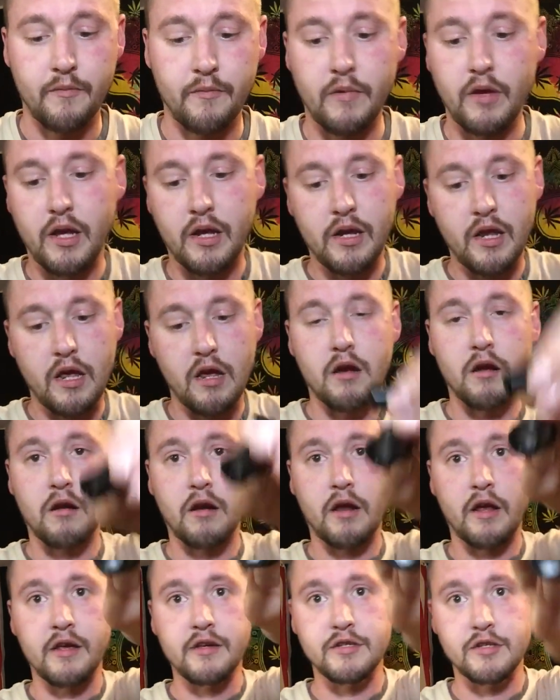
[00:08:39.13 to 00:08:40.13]
In here
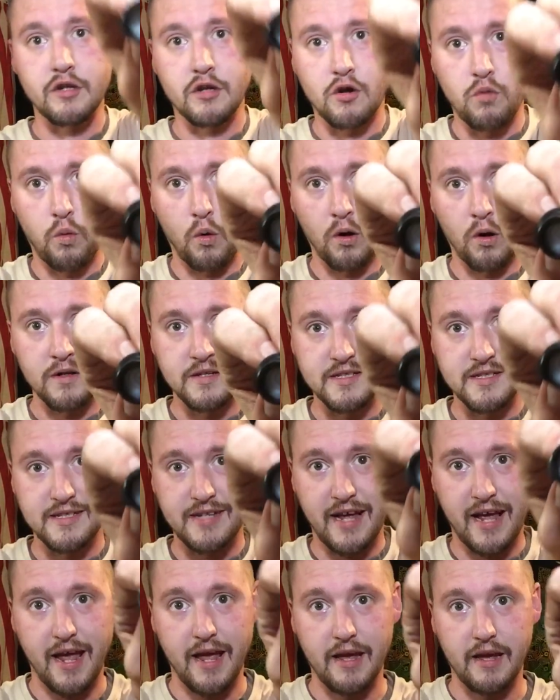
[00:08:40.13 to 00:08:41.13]
is your quartz
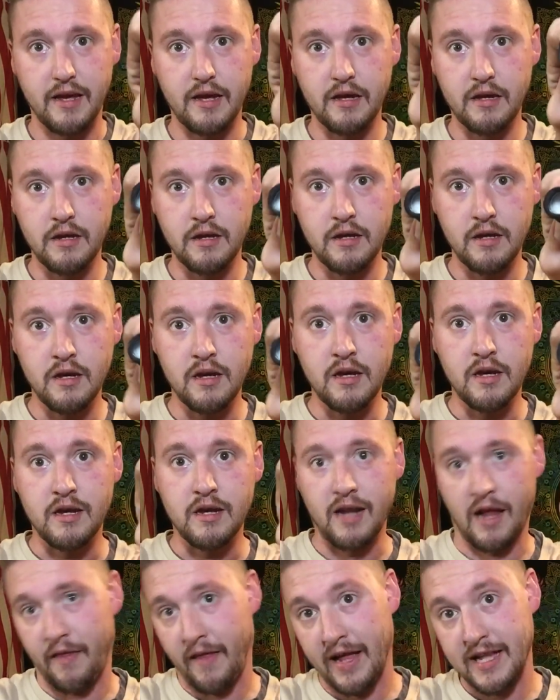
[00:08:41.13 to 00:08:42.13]
tank.
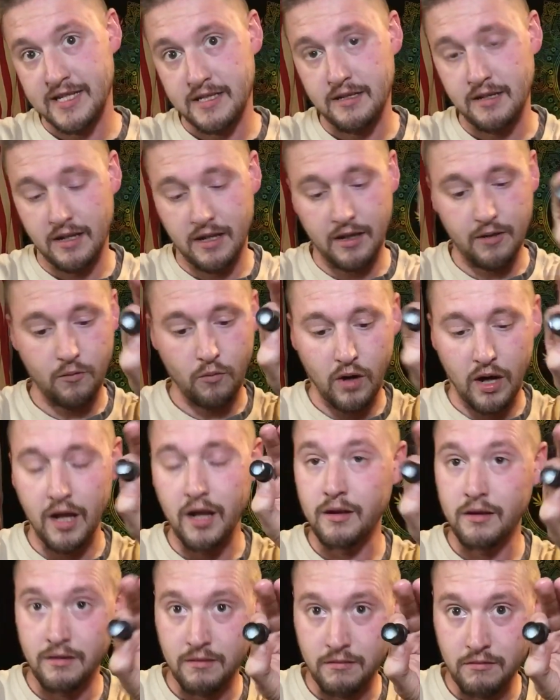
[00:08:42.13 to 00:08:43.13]
Now that's,
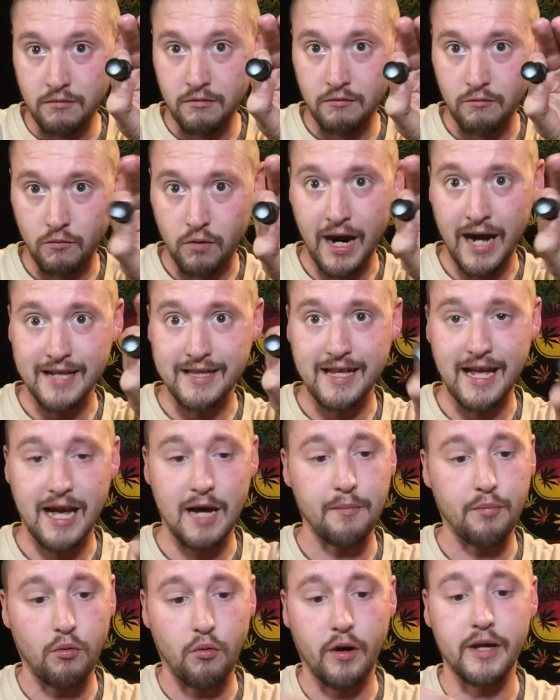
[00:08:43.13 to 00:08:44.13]
while we're at
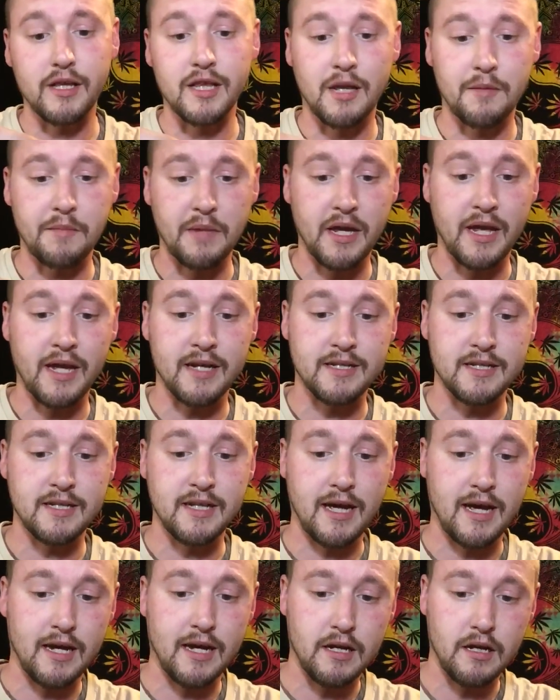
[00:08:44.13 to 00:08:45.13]
that point, let me get to
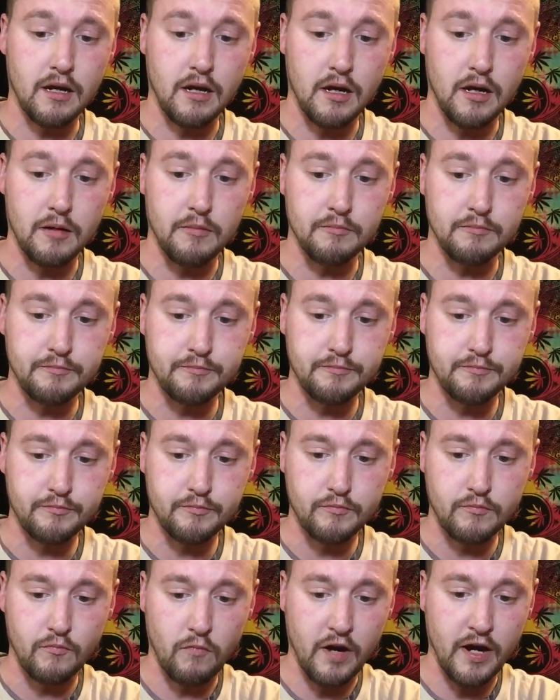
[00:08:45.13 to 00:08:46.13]
that
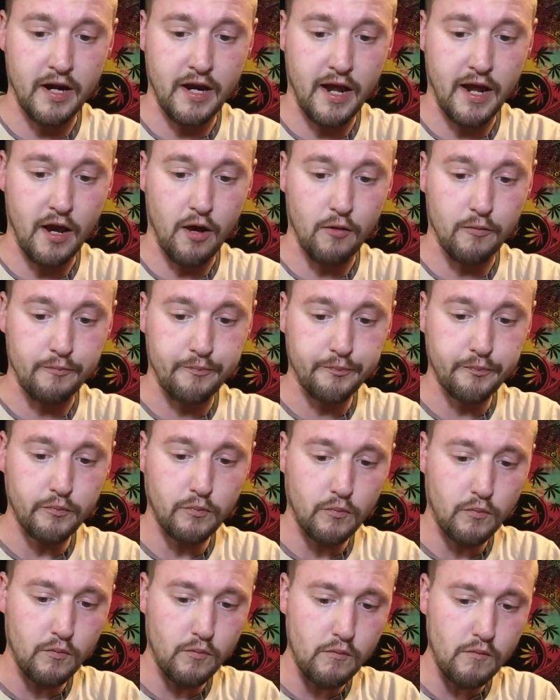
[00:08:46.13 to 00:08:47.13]
right now.
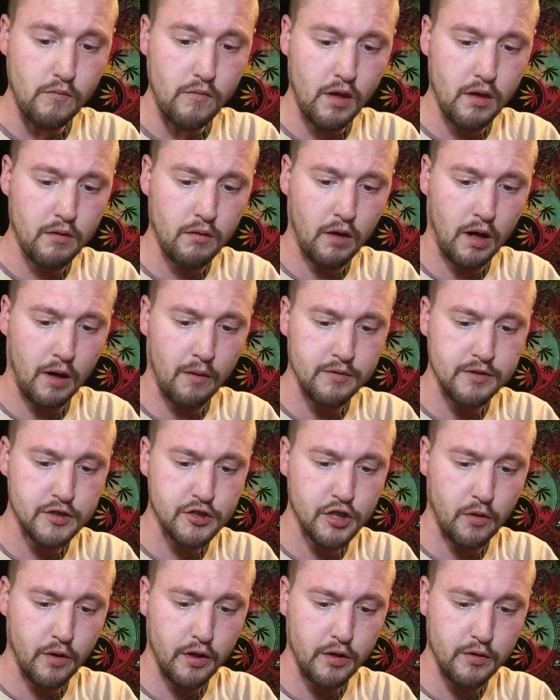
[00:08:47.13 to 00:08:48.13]
I was
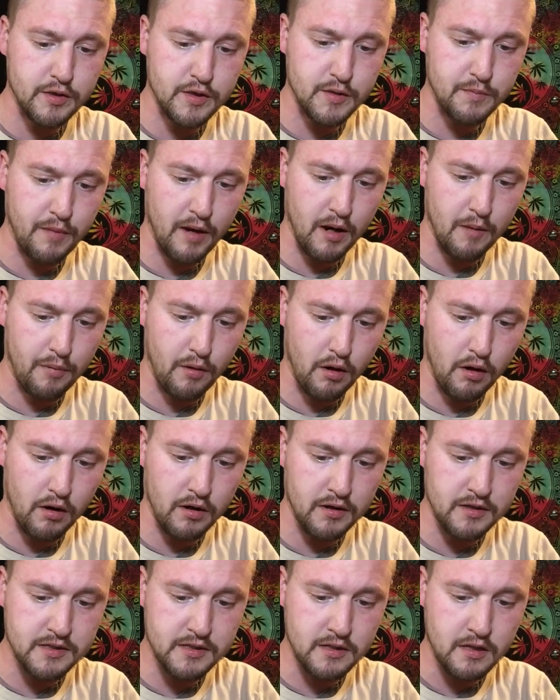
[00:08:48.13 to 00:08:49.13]
showing you spare
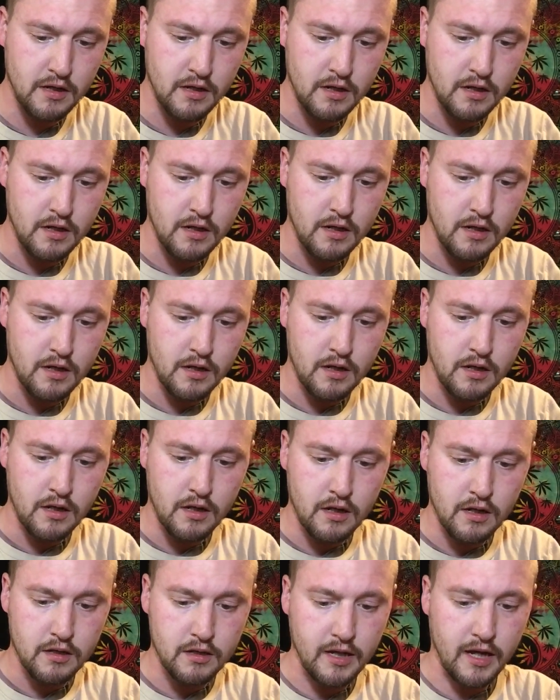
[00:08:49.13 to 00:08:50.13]
parts
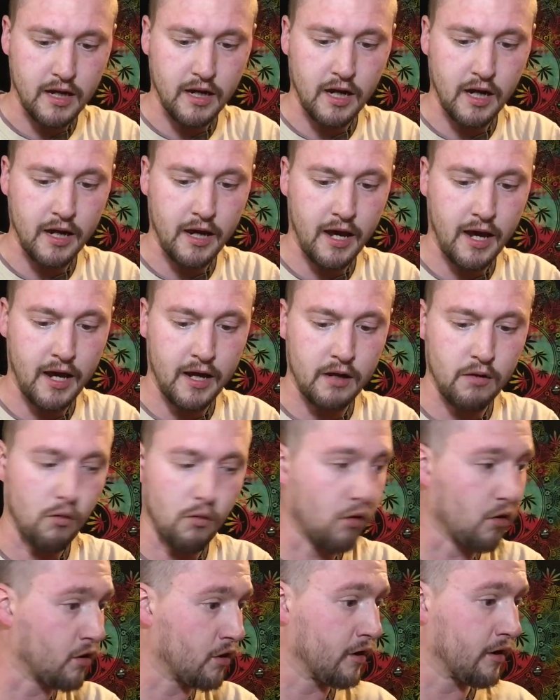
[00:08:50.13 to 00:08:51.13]
that I had
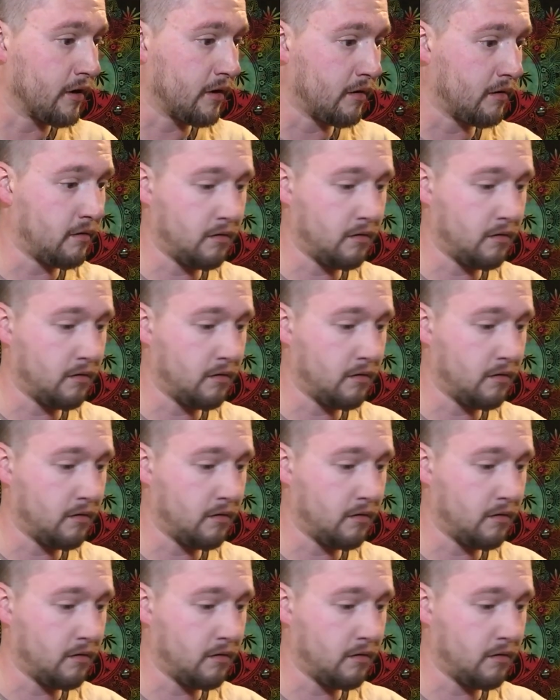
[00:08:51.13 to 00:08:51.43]
ordered.